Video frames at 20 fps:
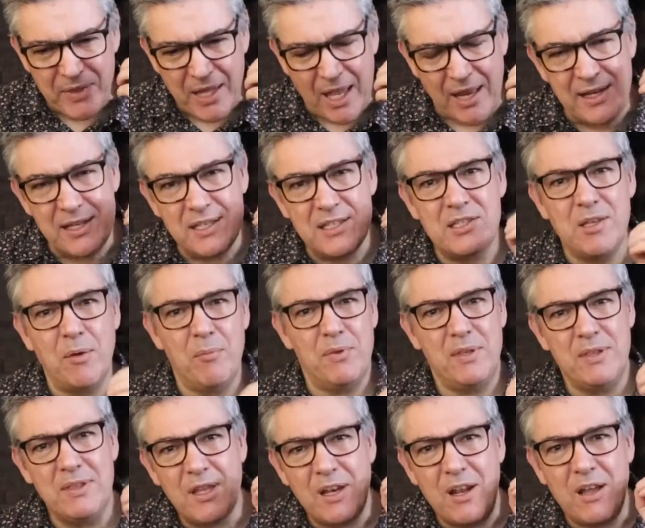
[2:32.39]
And it's
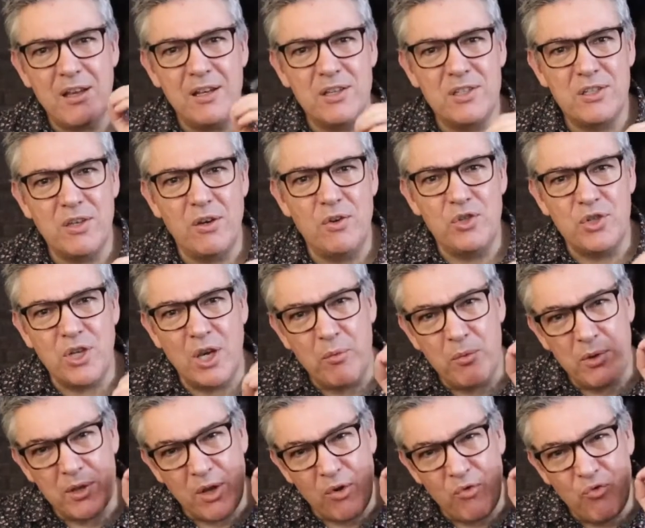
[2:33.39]
something that I associate
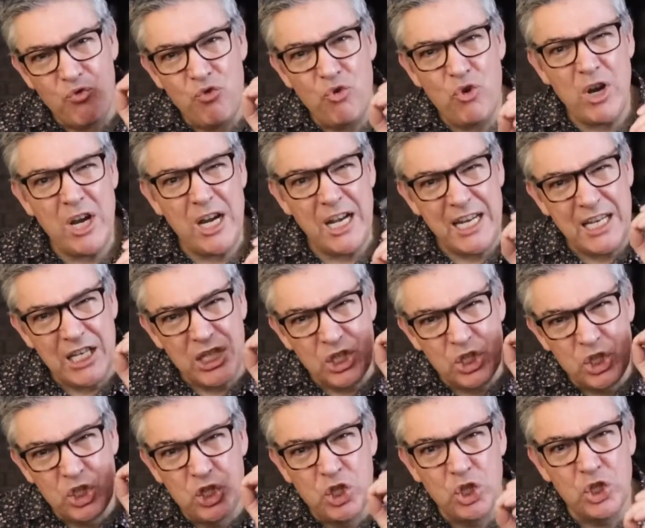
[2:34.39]
with a really
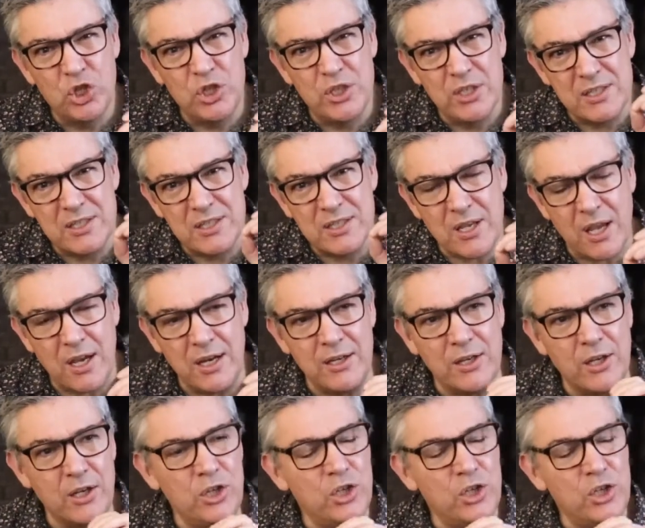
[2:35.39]
good cider.